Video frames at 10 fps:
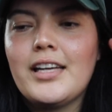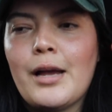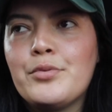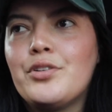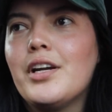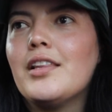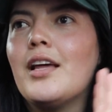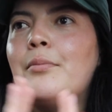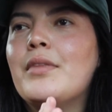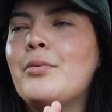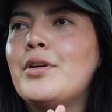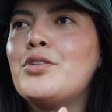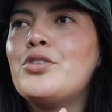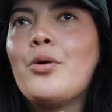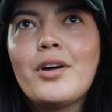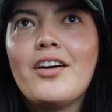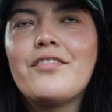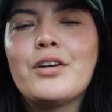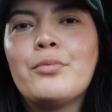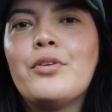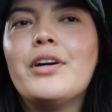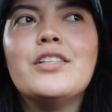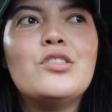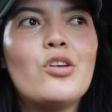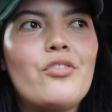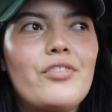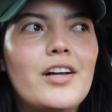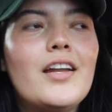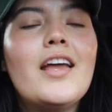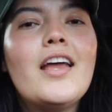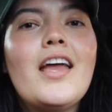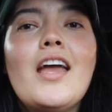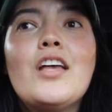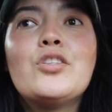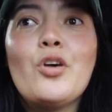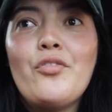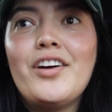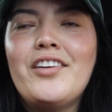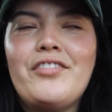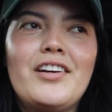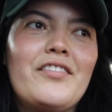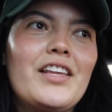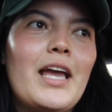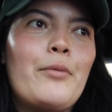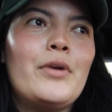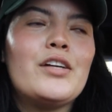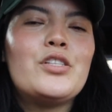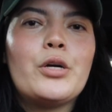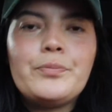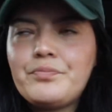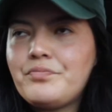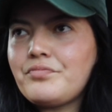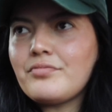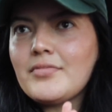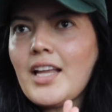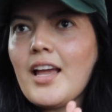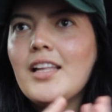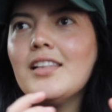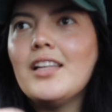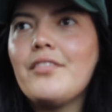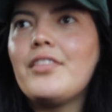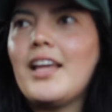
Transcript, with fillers: capturing them they were so comfortable and so fun so fun in front of the camera so love